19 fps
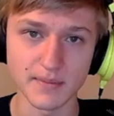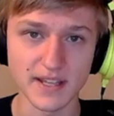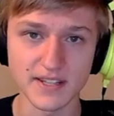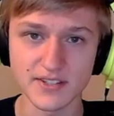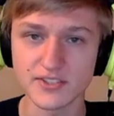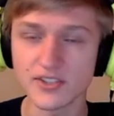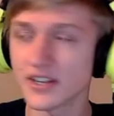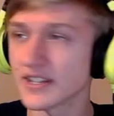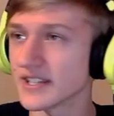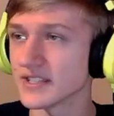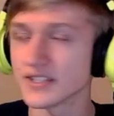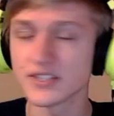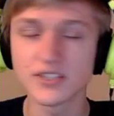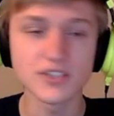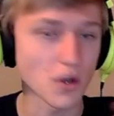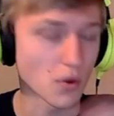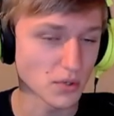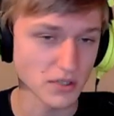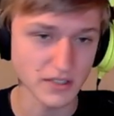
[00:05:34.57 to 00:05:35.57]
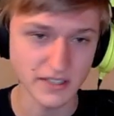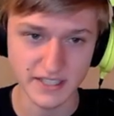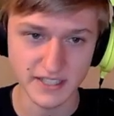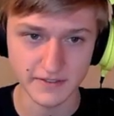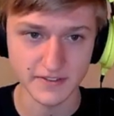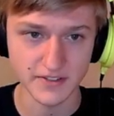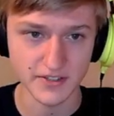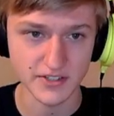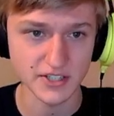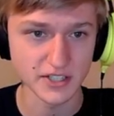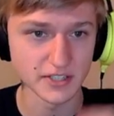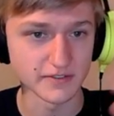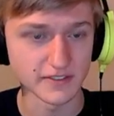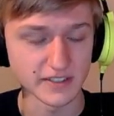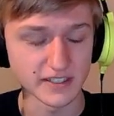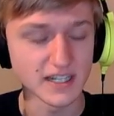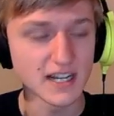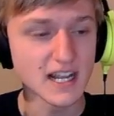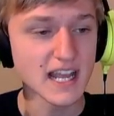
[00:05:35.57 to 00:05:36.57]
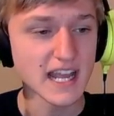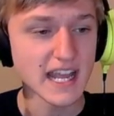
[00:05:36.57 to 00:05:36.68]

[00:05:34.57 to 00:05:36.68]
It's not a totally different server.